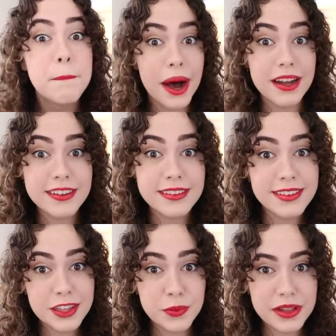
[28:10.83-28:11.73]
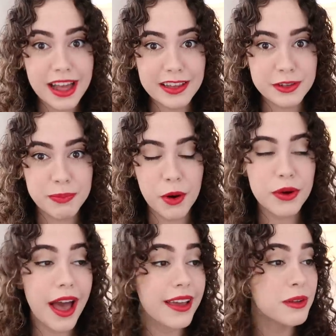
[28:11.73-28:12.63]
but since we last
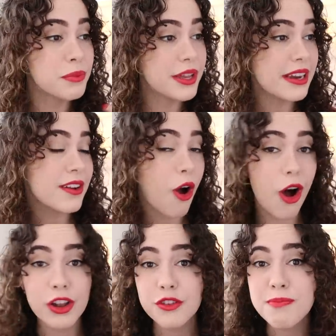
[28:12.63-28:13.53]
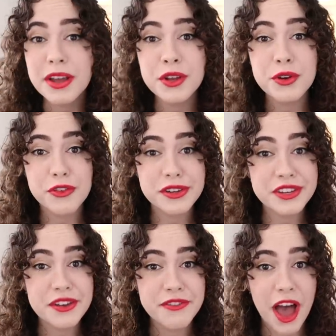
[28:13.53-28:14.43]
spoke, I completed all of my
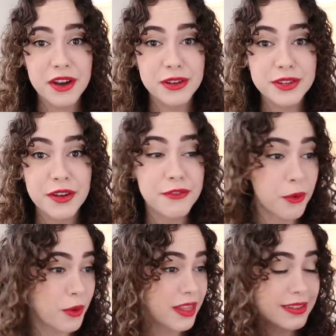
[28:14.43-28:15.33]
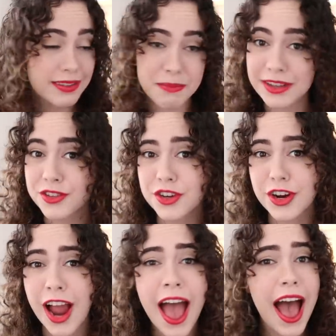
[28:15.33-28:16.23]
university finals for the
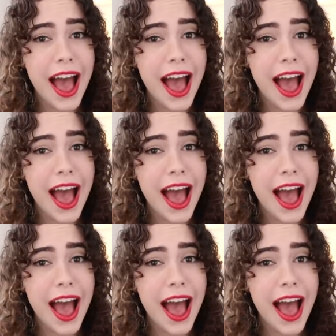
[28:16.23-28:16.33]
semester.